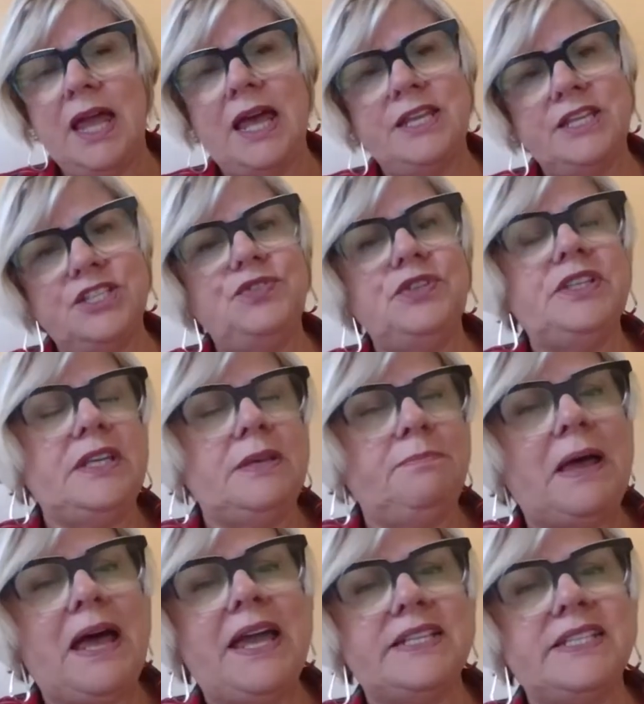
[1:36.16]
And it's really
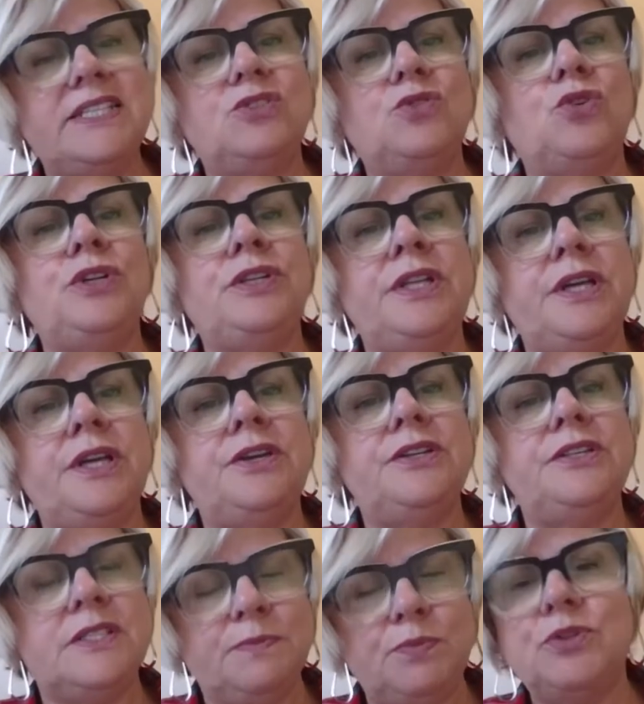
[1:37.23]
impacted on
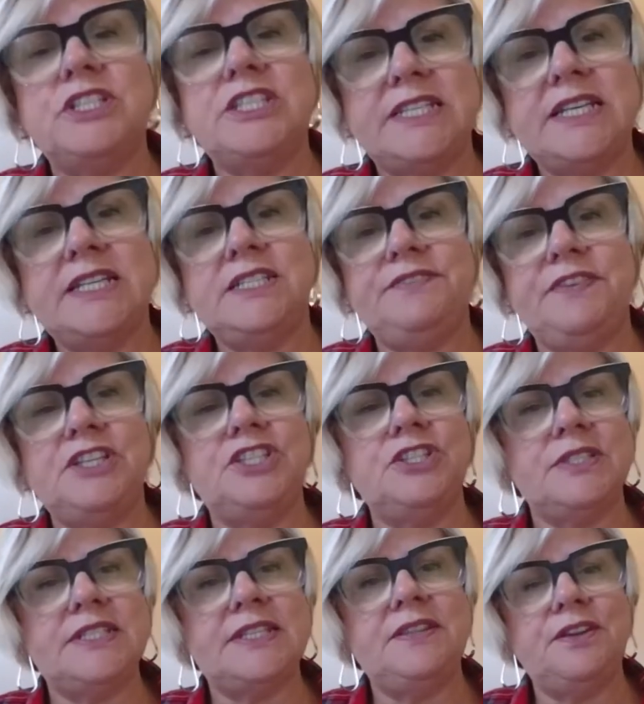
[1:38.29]
our supported
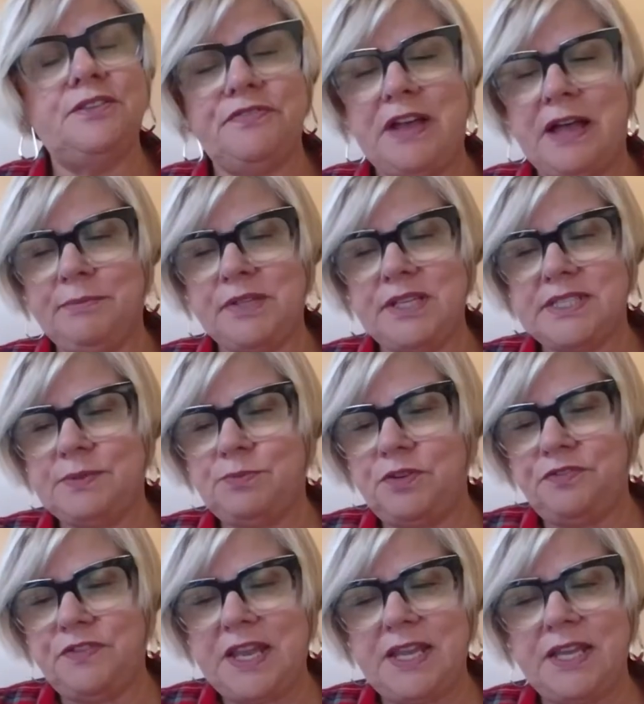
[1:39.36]
individuals and their families, and
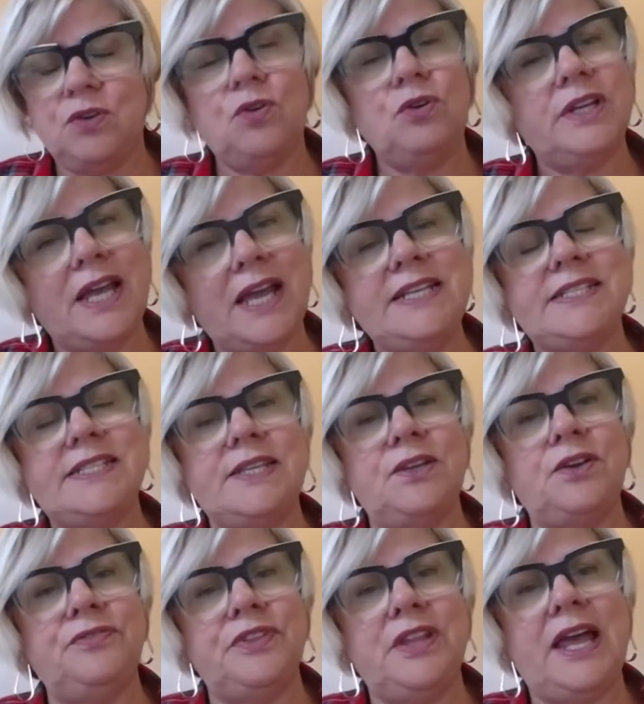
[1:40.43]
we're very
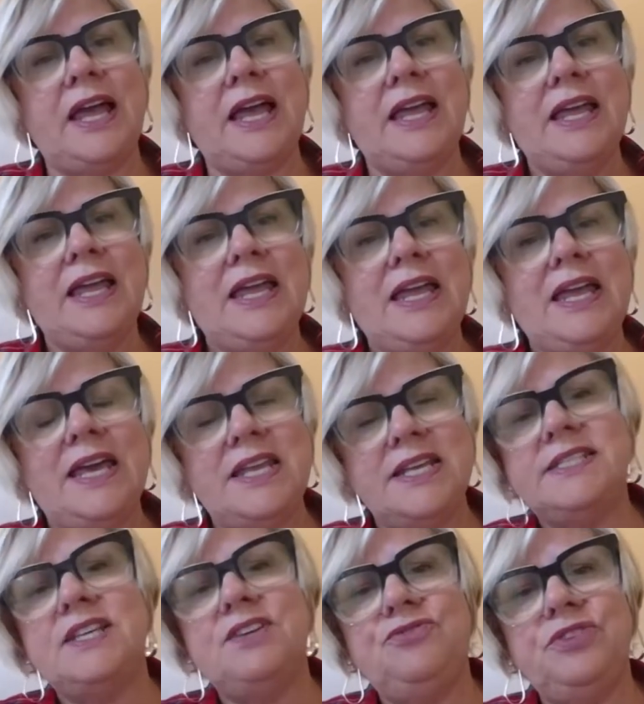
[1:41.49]
cognisant of that. And
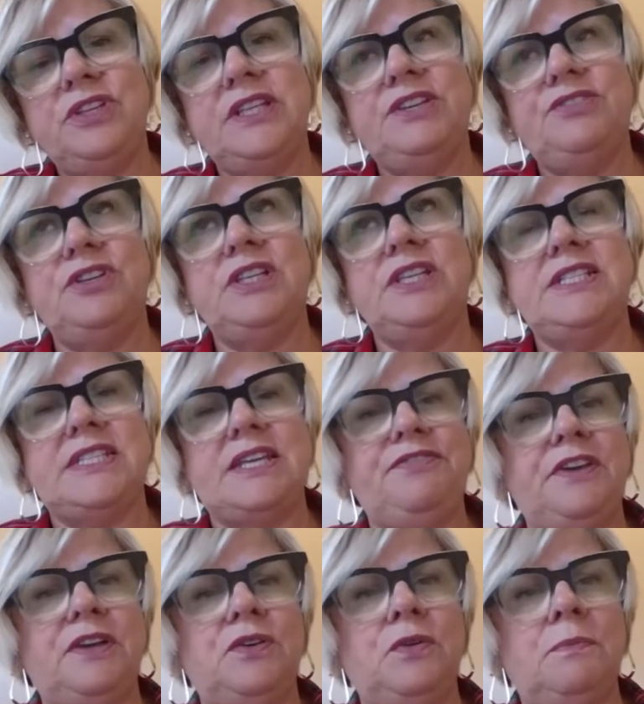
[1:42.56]
it's a really
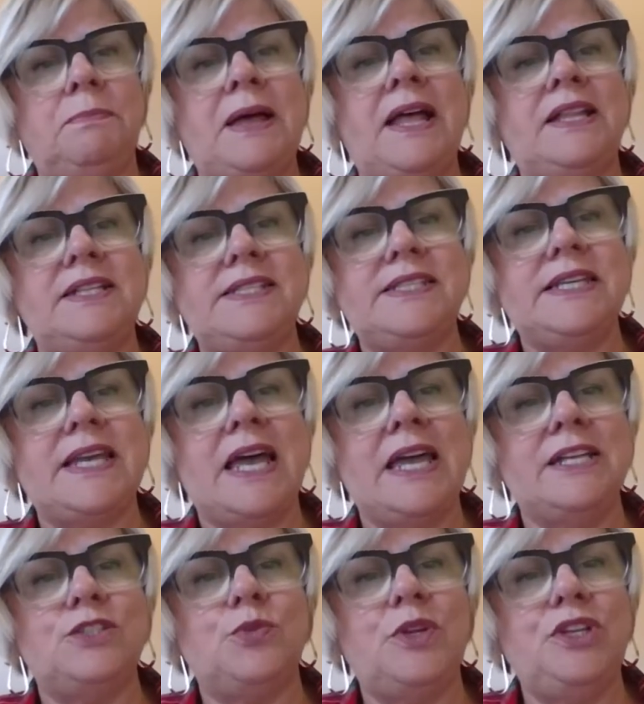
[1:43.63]
difficult balancing
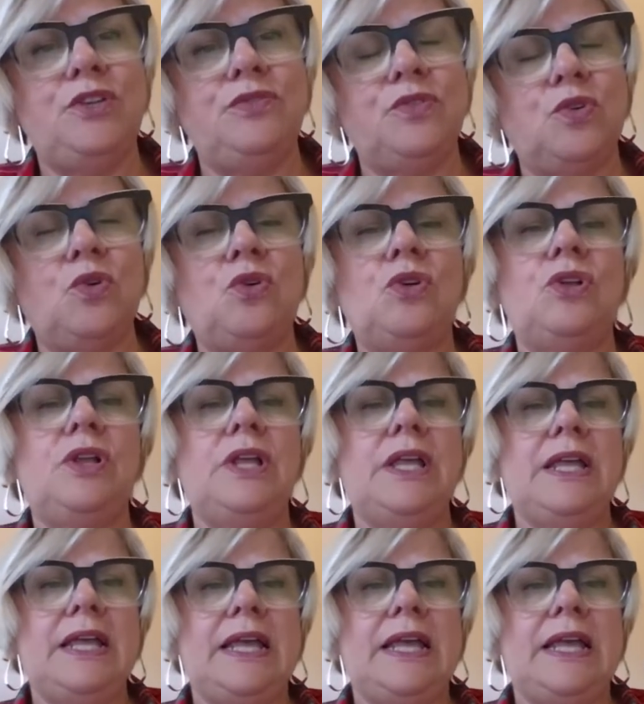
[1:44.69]
act when you've got